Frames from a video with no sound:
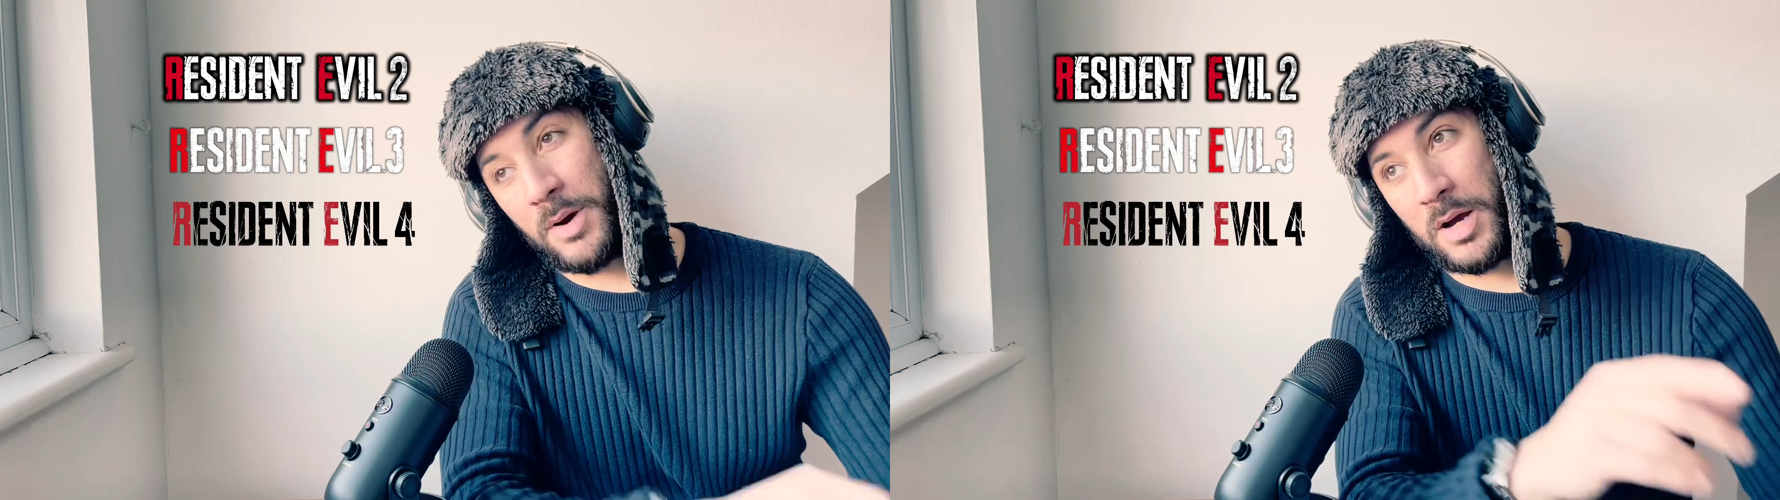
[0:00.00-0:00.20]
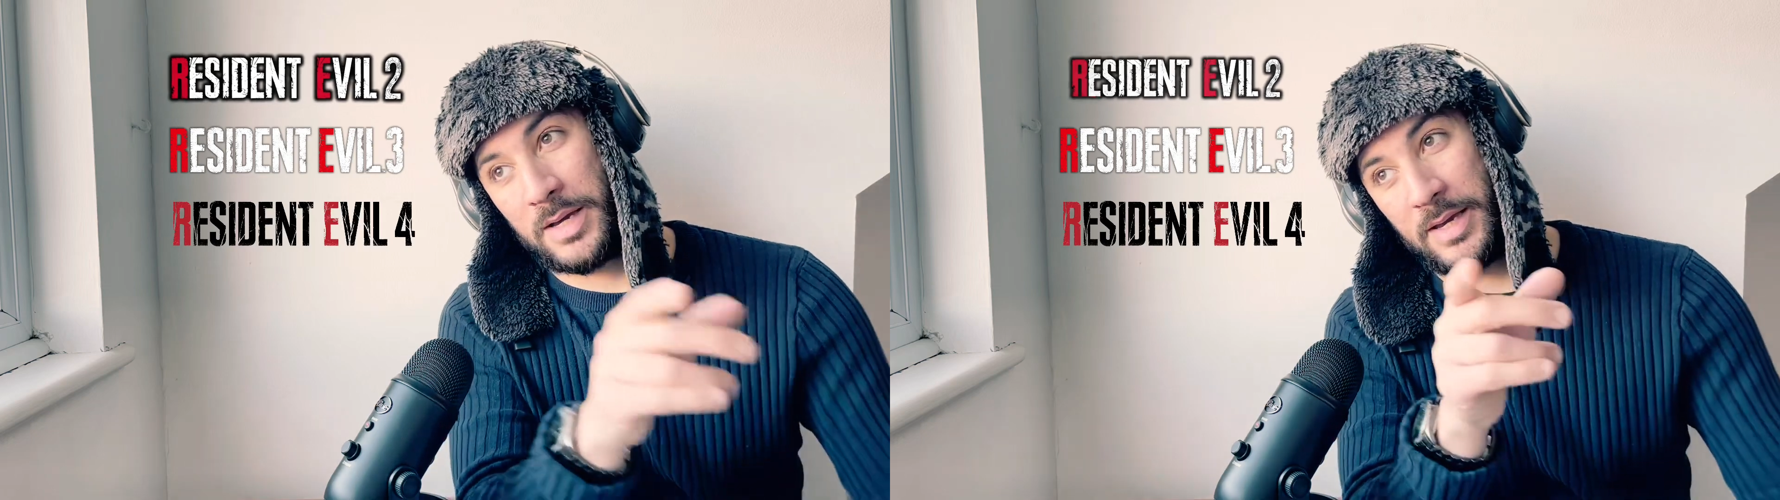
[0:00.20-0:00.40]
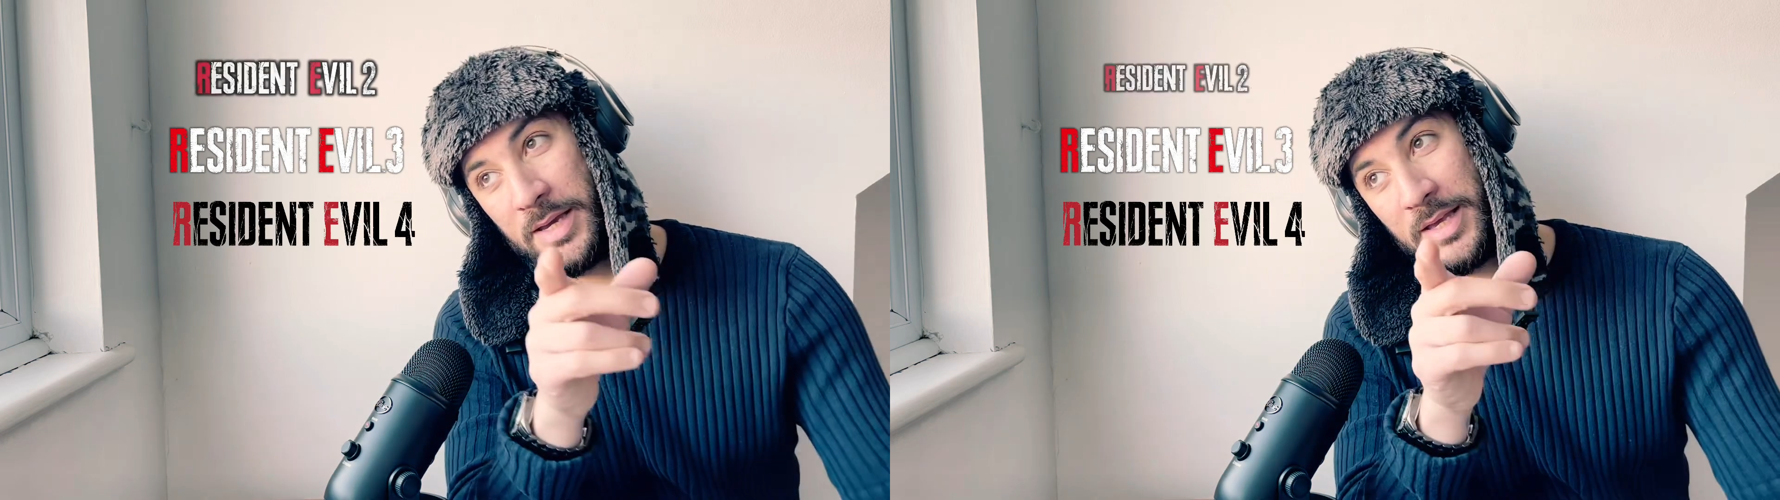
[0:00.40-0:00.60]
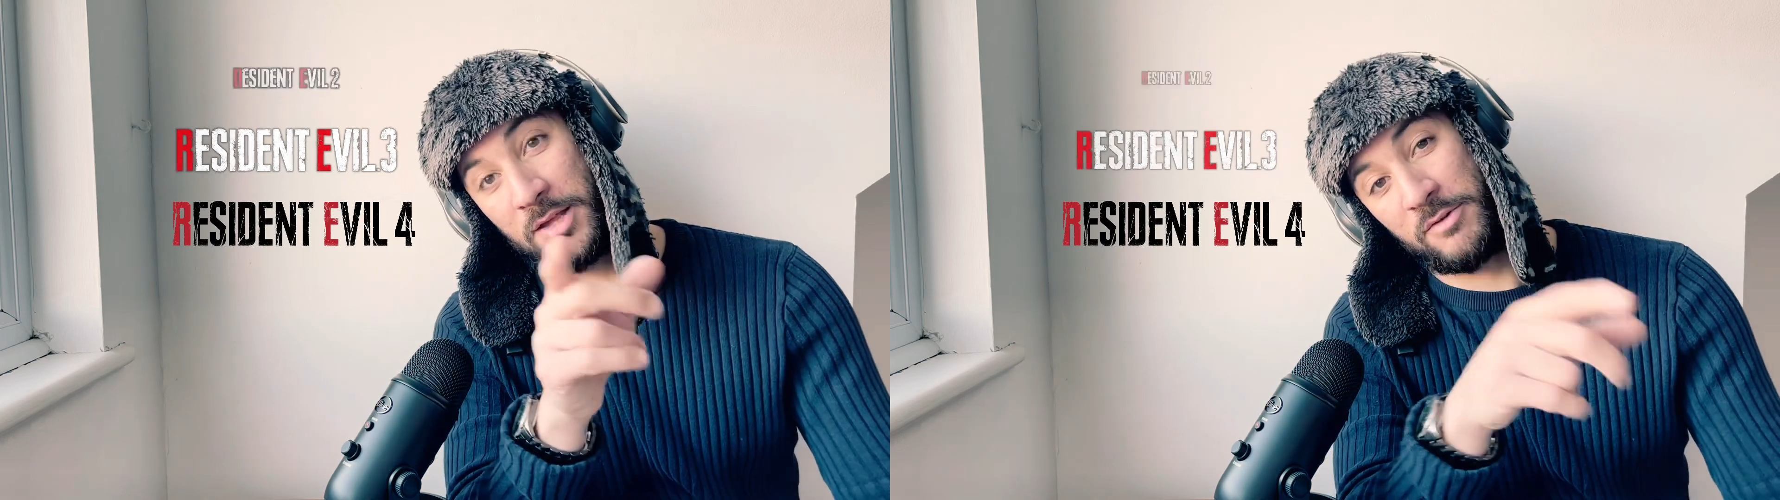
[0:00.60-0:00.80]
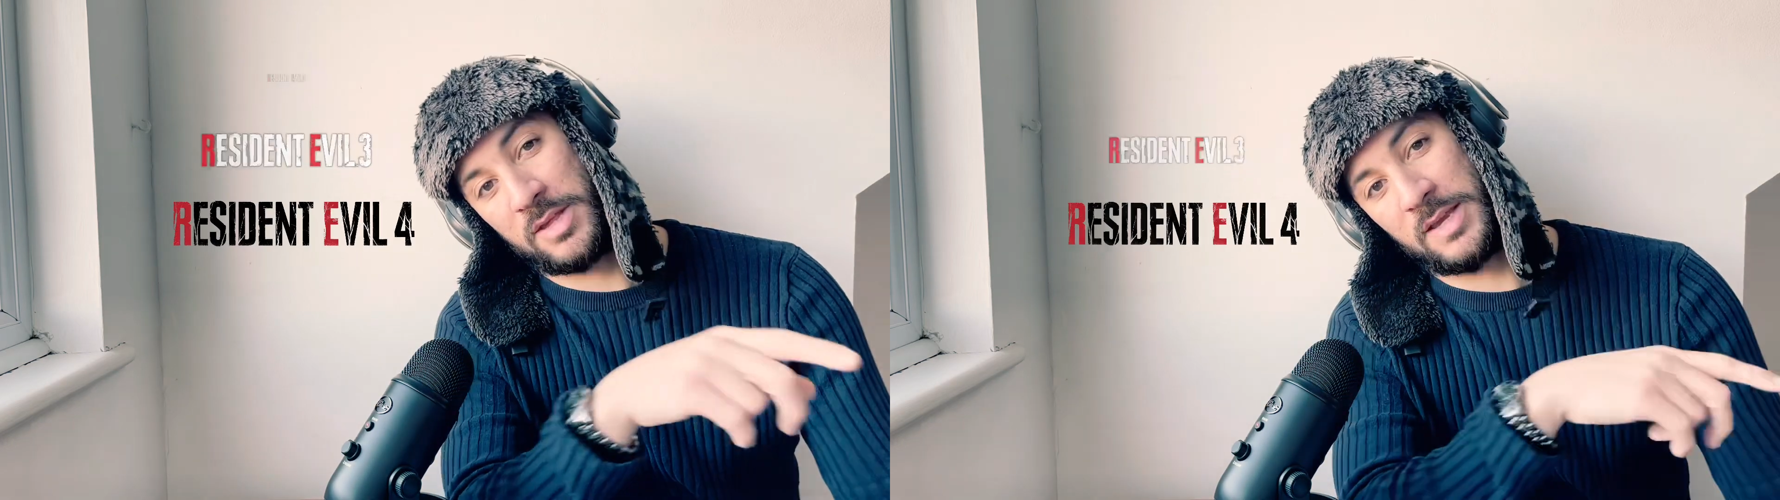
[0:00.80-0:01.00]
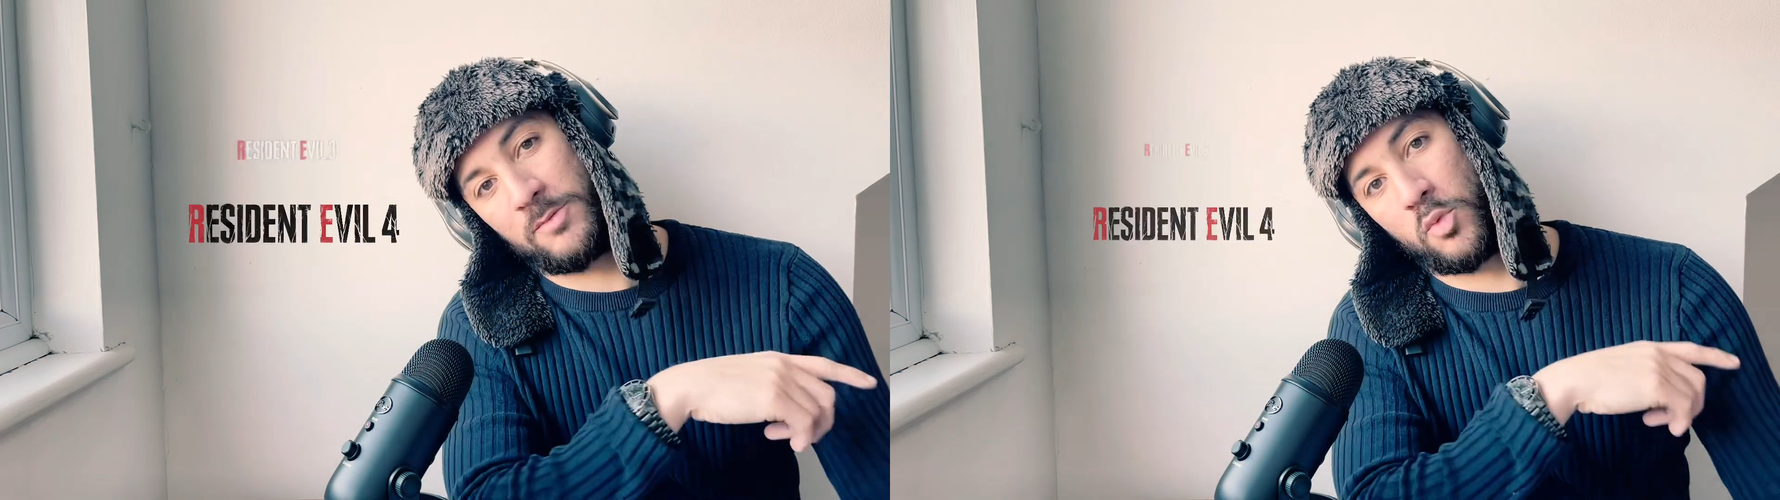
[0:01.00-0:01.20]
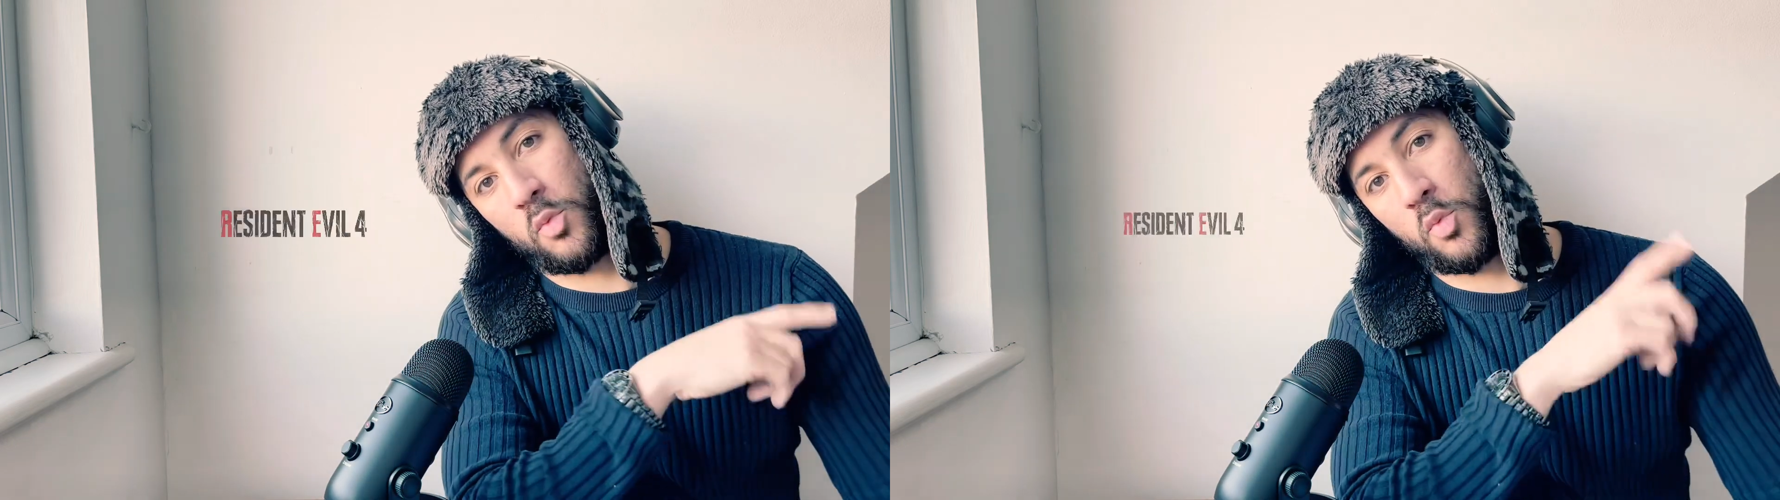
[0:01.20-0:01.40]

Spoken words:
But it's a Resident Evil